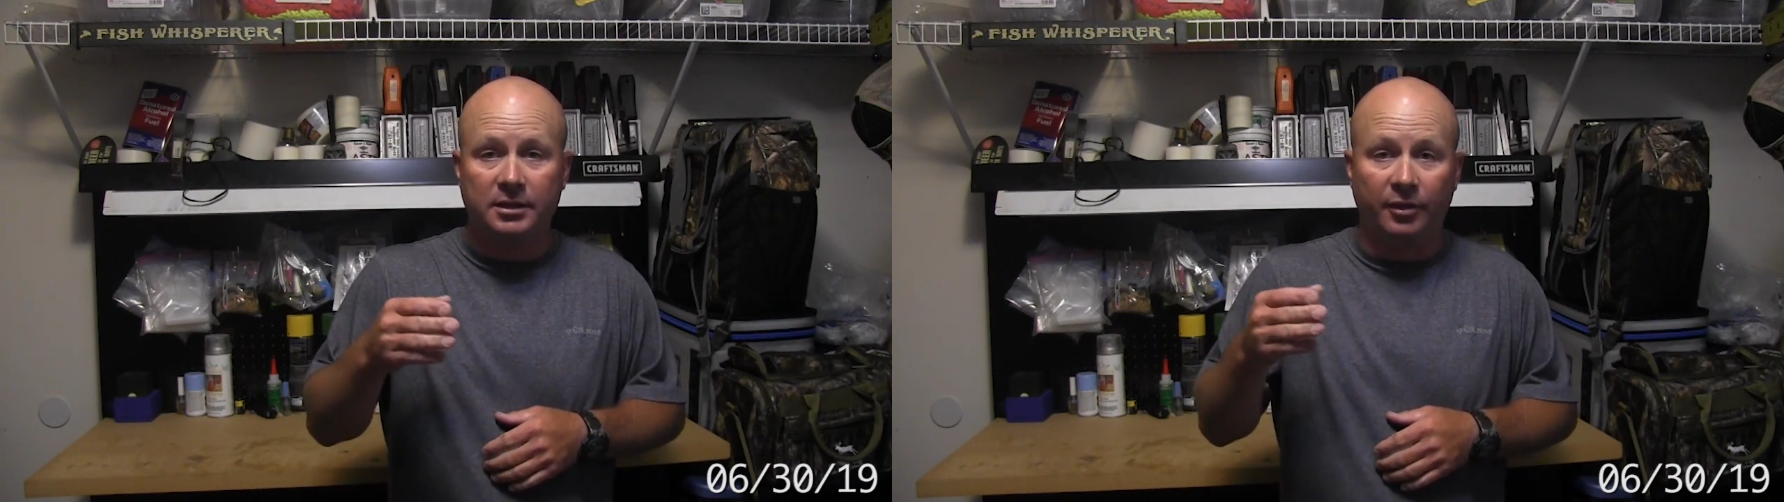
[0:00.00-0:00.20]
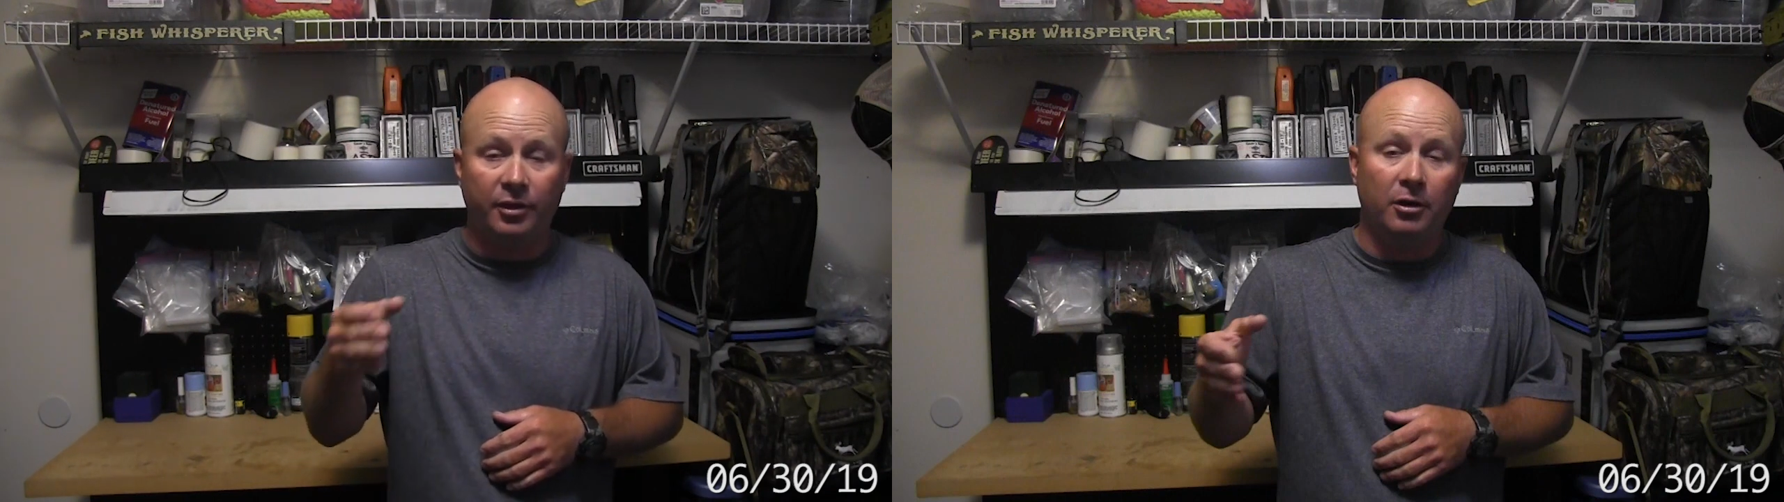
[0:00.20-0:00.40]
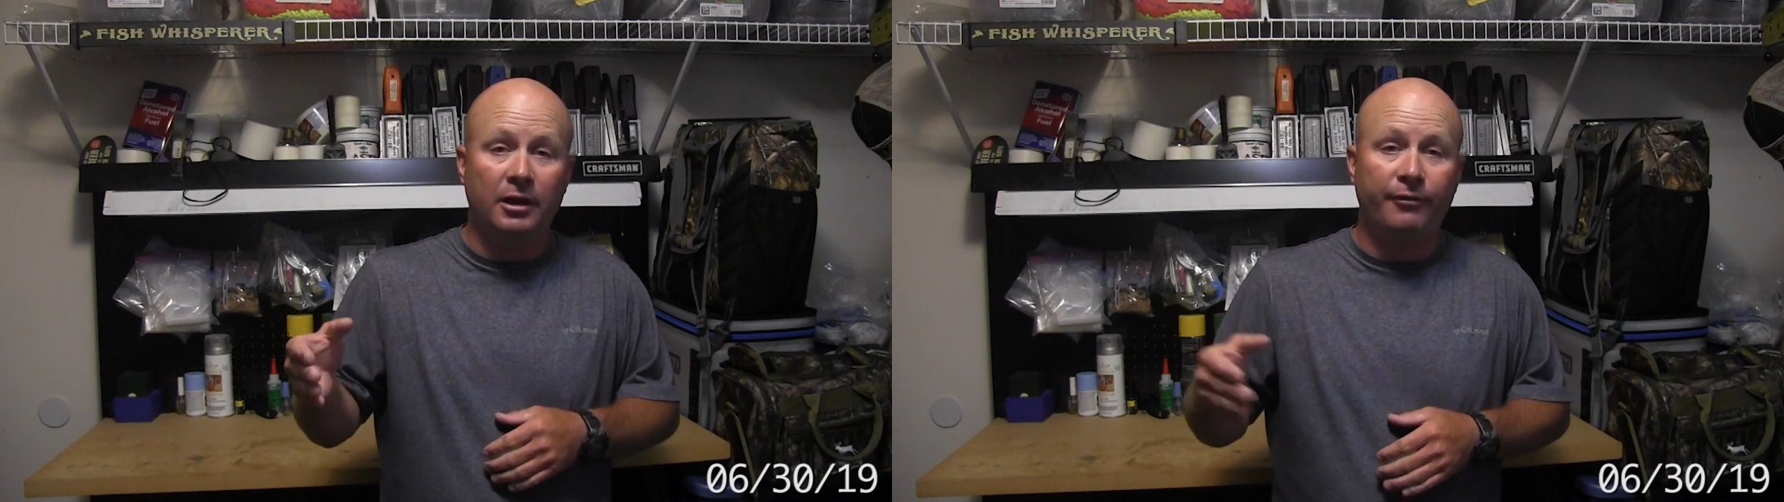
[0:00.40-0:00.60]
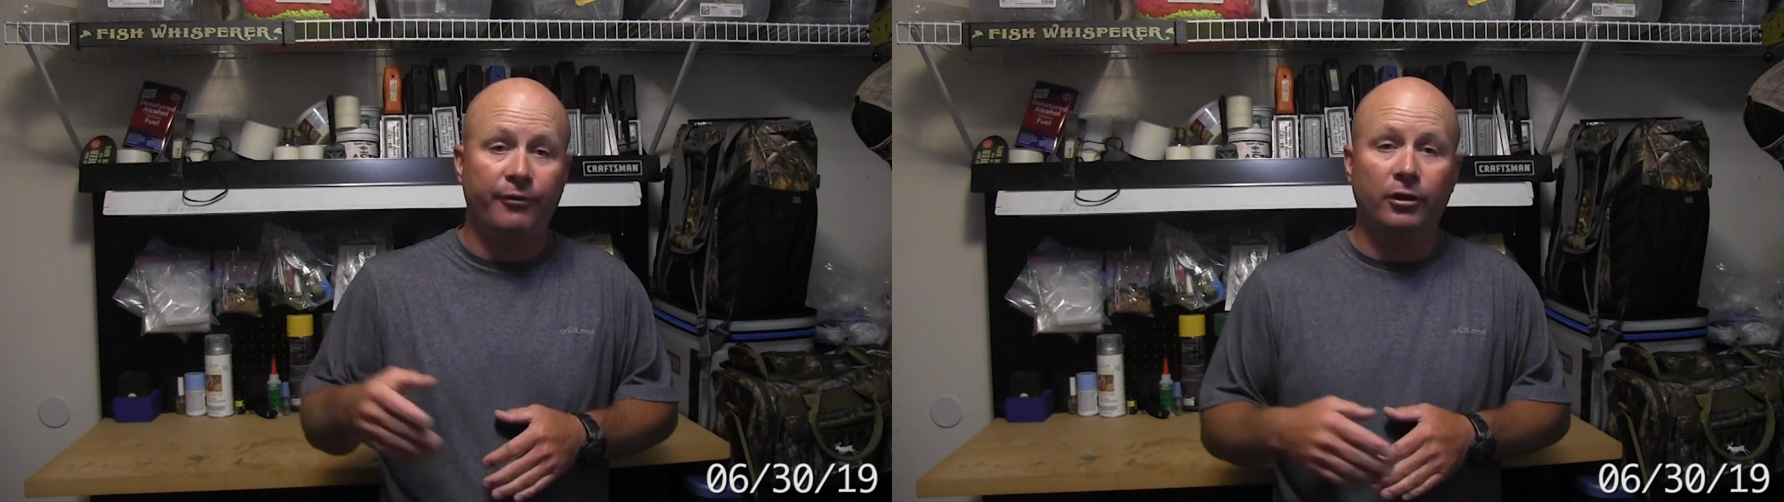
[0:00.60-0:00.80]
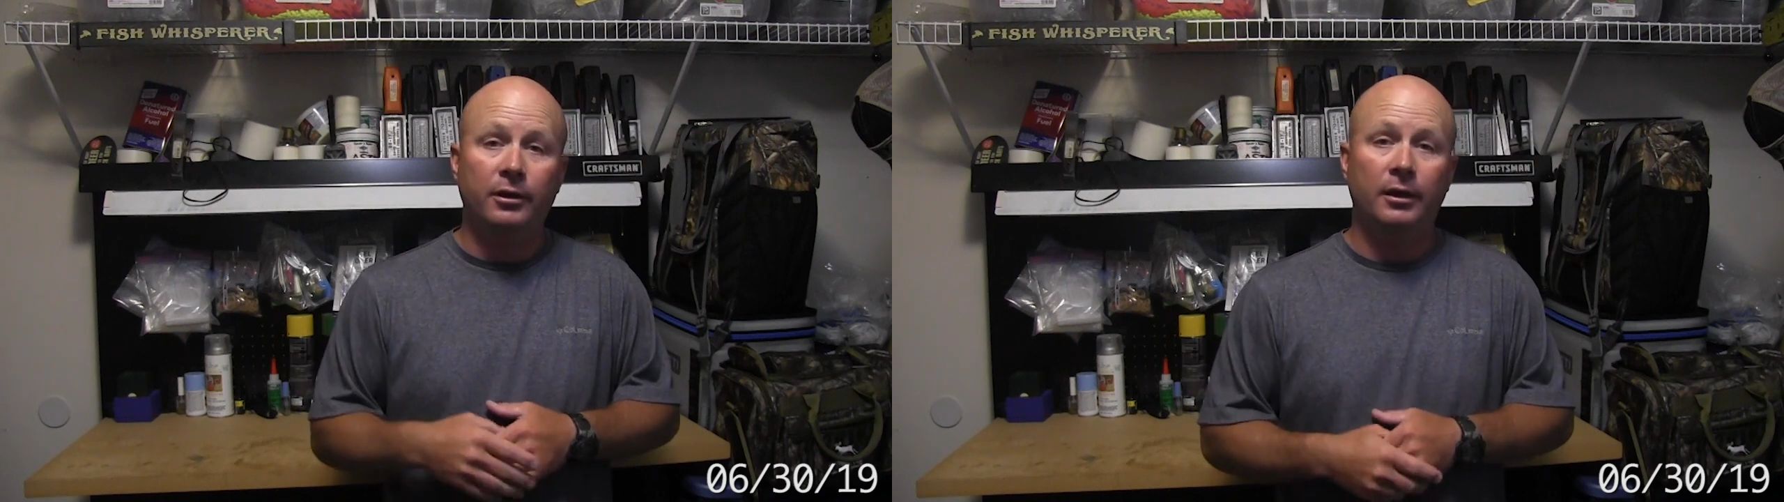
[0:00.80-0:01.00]
to 30
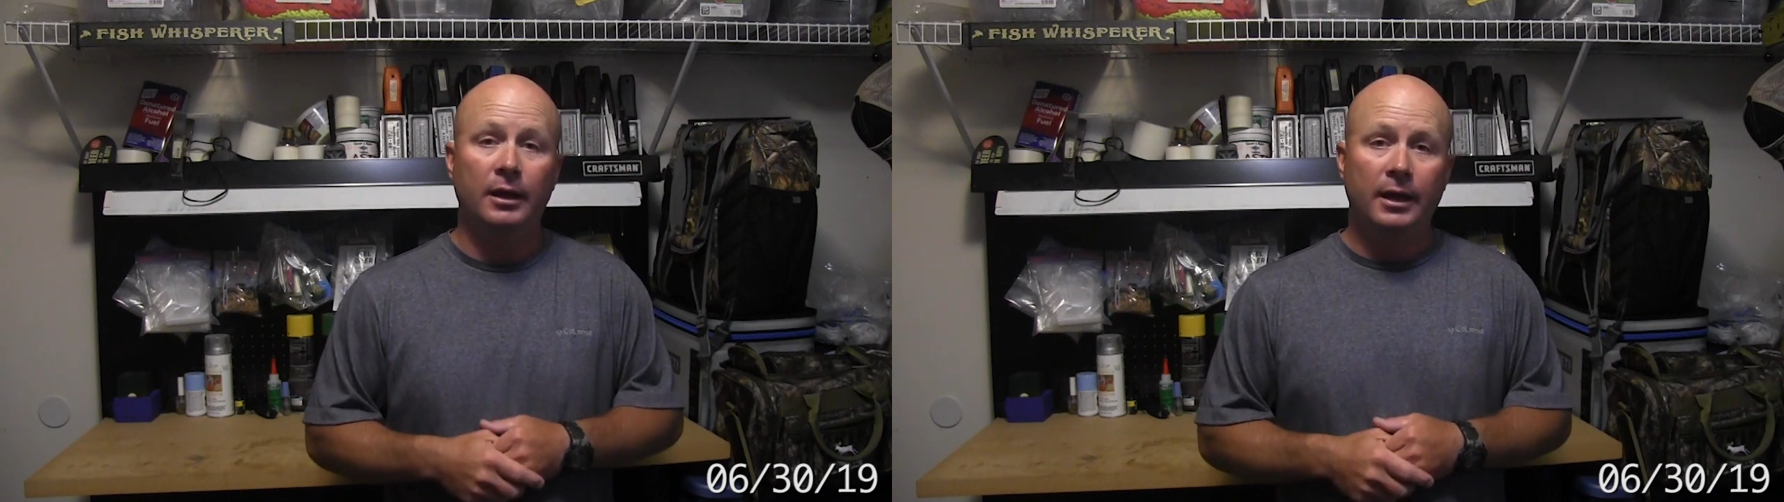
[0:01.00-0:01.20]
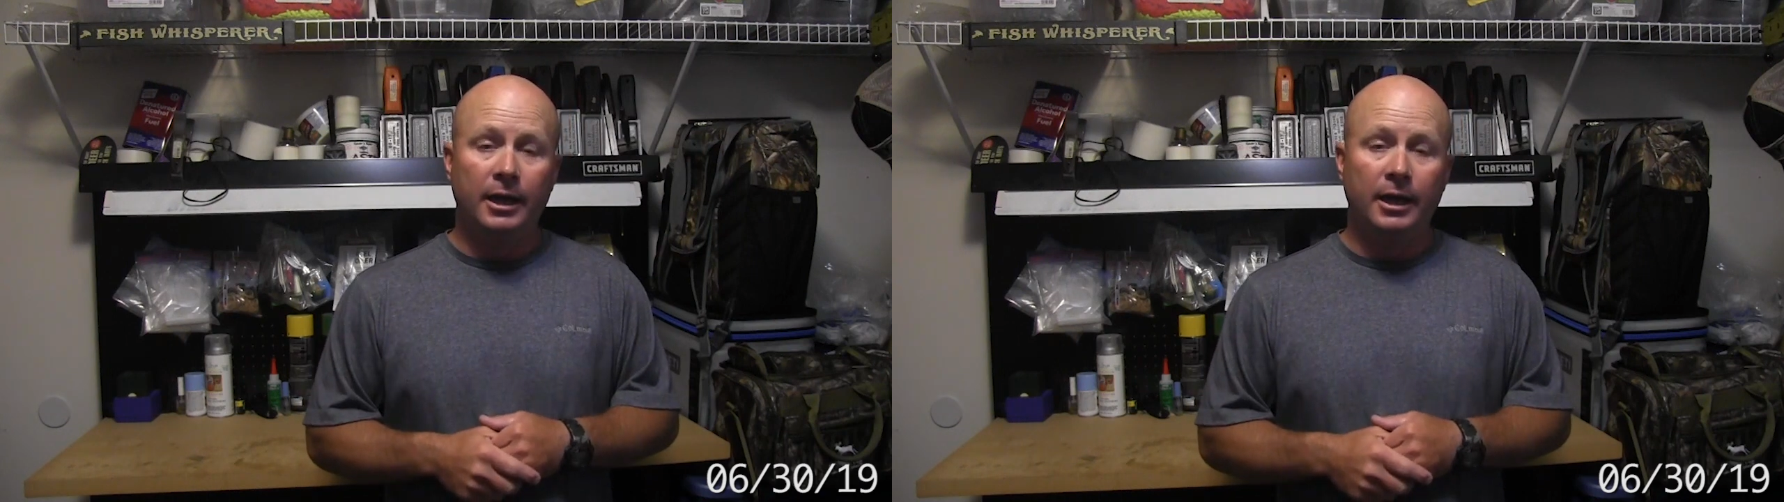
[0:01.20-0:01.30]
foot